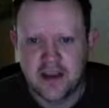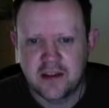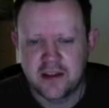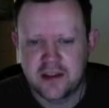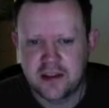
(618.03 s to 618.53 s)

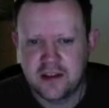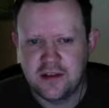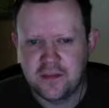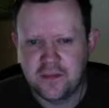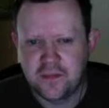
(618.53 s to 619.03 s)
do, do
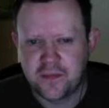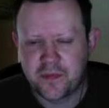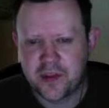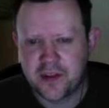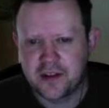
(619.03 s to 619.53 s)
you
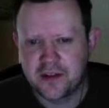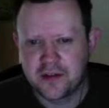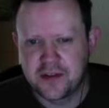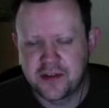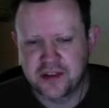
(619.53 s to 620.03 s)
think though
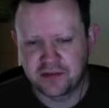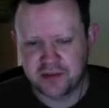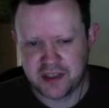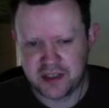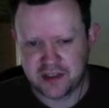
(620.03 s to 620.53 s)
that there's a
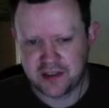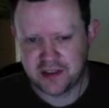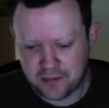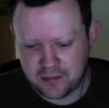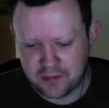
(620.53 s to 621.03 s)
risk
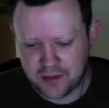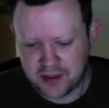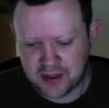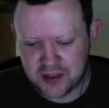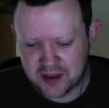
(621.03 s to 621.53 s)
that
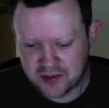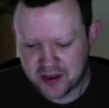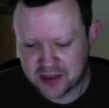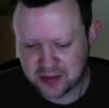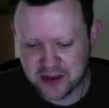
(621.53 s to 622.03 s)
as the economy
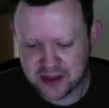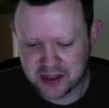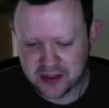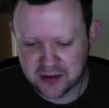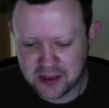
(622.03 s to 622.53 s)
gets worse
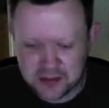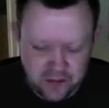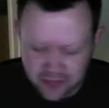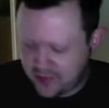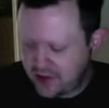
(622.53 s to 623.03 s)
though because
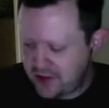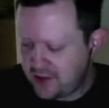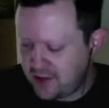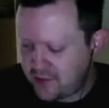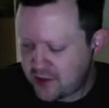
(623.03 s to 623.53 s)

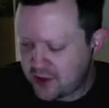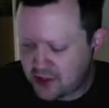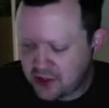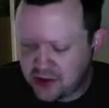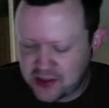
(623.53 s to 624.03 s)
you've got
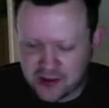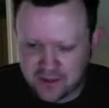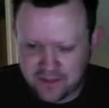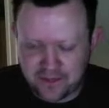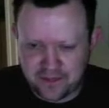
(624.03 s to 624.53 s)
two sort of
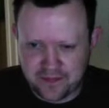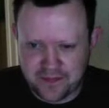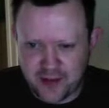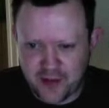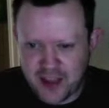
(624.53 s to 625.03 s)

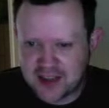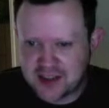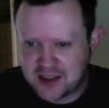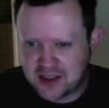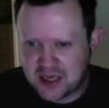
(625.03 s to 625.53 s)
effects
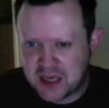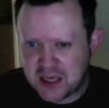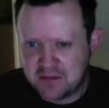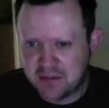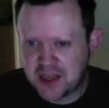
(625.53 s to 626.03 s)
that are
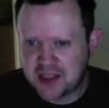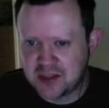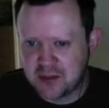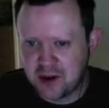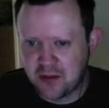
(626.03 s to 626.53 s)
taking place at
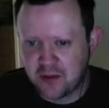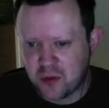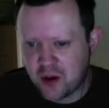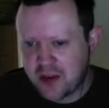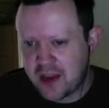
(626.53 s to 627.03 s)
the moment on the
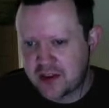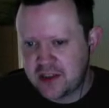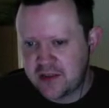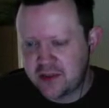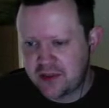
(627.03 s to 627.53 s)
one hand
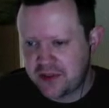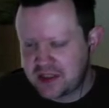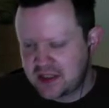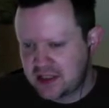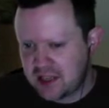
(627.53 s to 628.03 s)
you've got things
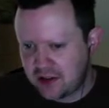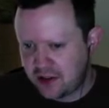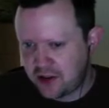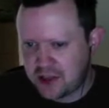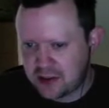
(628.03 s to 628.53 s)
like
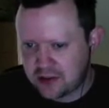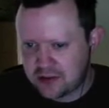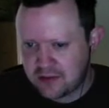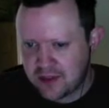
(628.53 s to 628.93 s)
technological